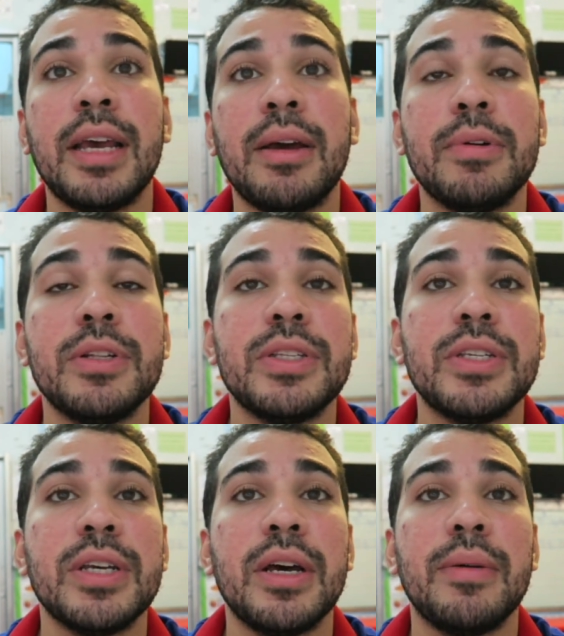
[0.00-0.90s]
That
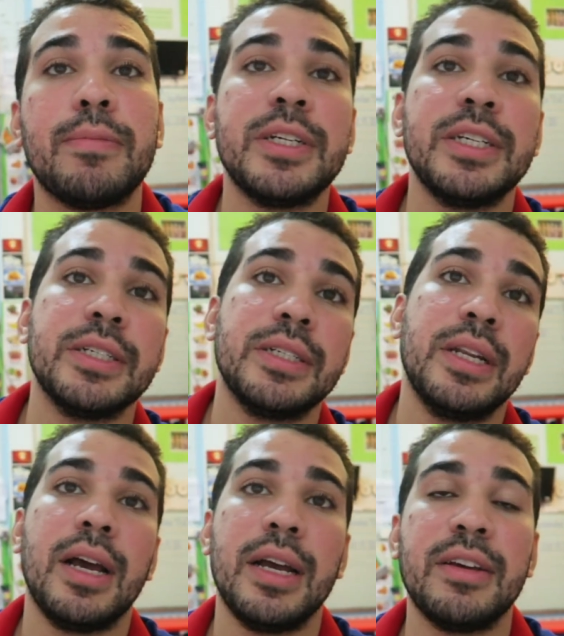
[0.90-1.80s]
one's pretty
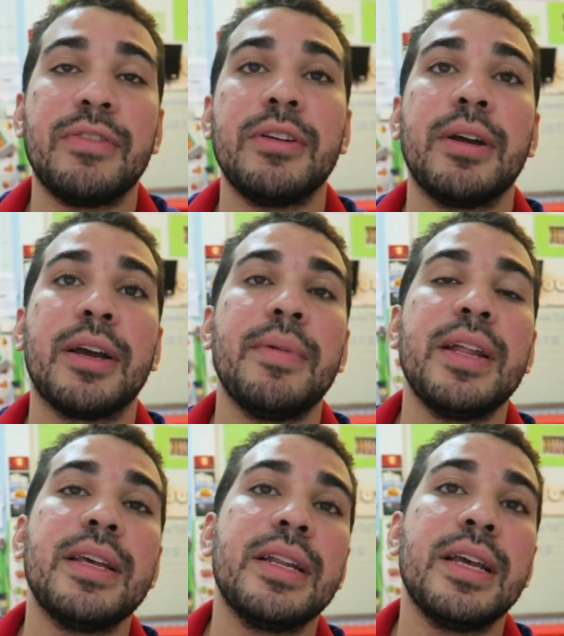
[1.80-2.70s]
good. I definitely
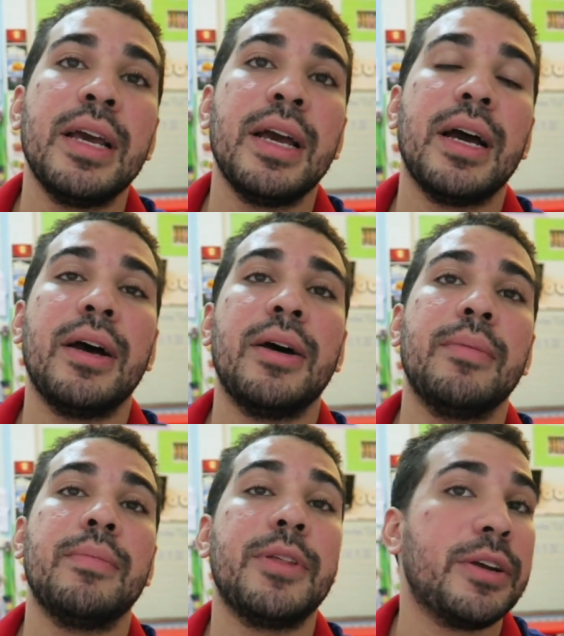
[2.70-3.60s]
recommend it.
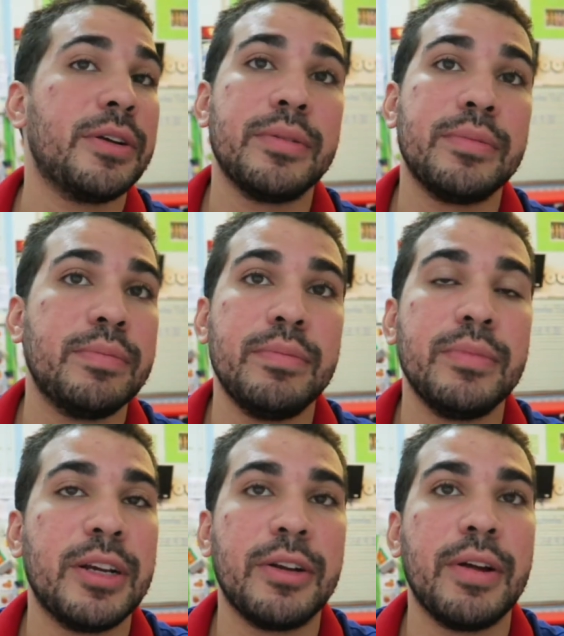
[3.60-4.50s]

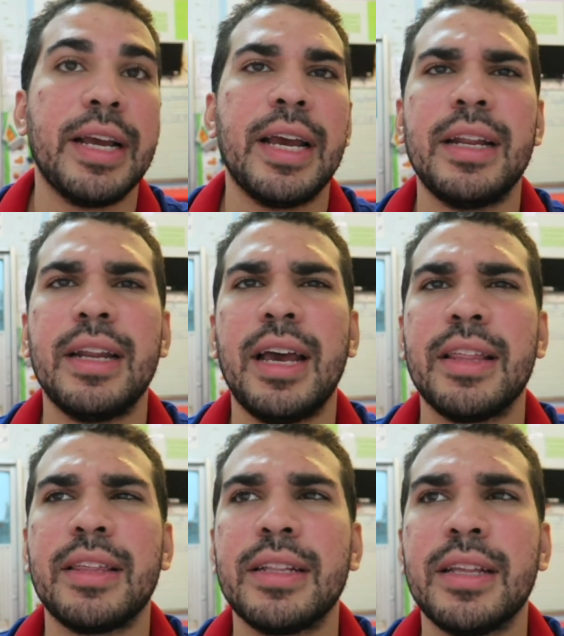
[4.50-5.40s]
They're great, and
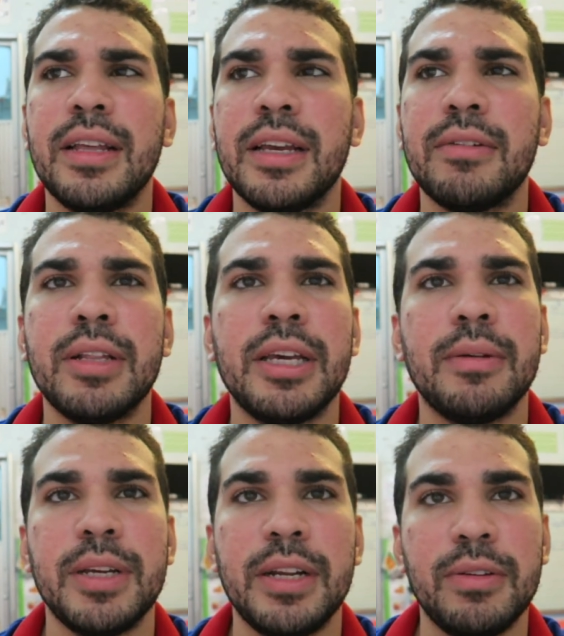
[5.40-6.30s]
I think they like really
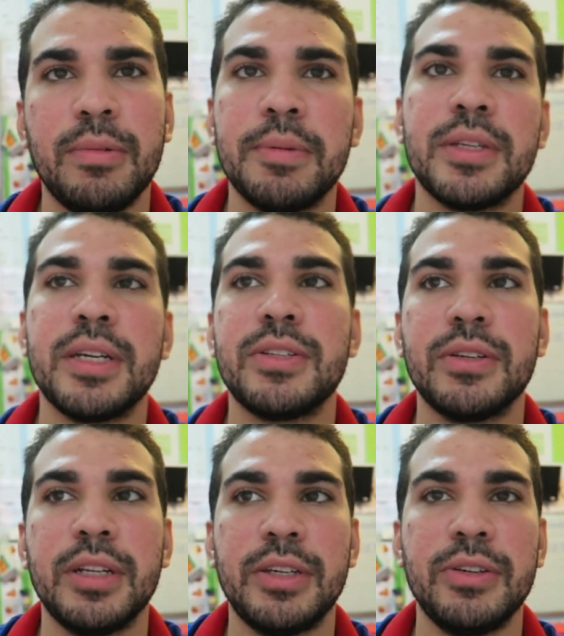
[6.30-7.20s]
updated the website,
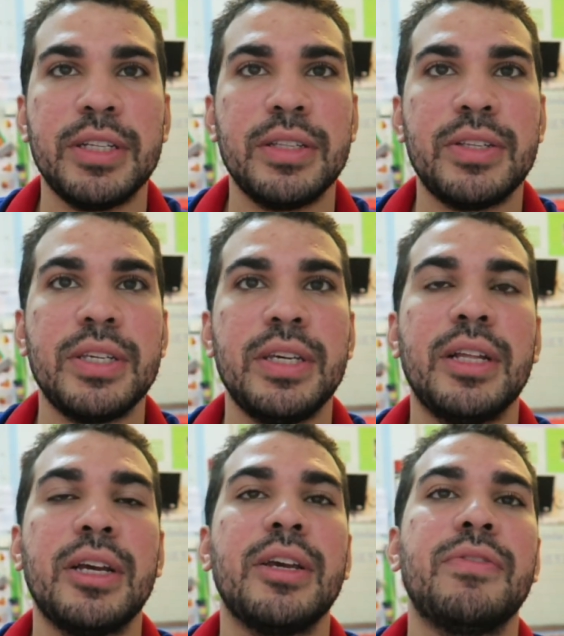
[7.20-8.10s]
so like you can see
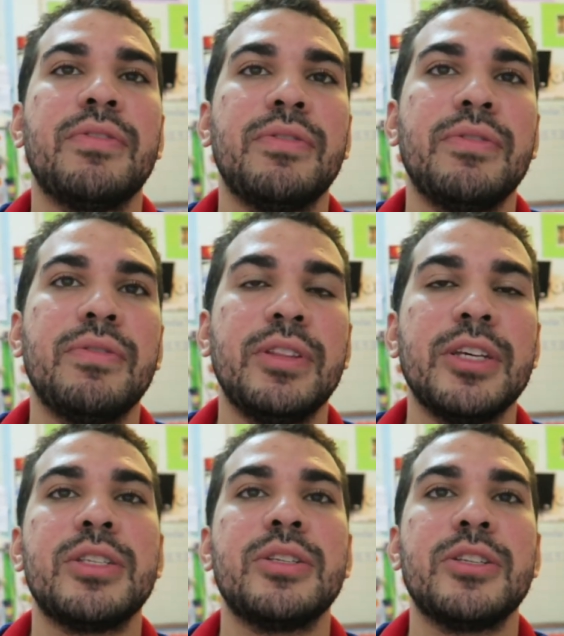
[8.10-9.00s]
like if
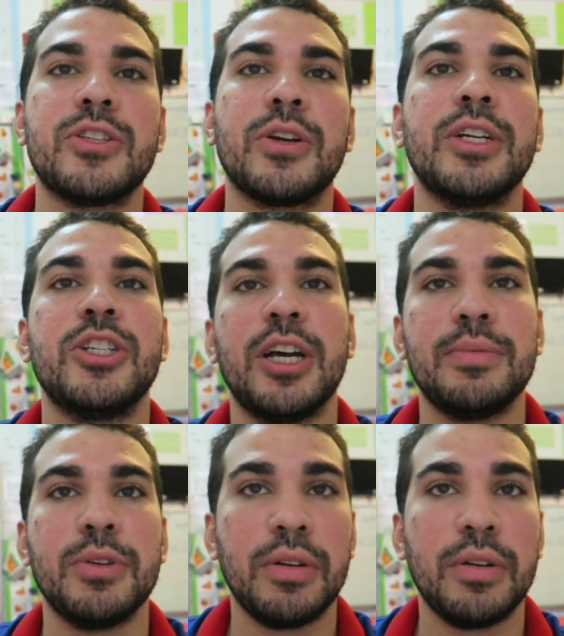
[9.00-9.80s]
this certain jobs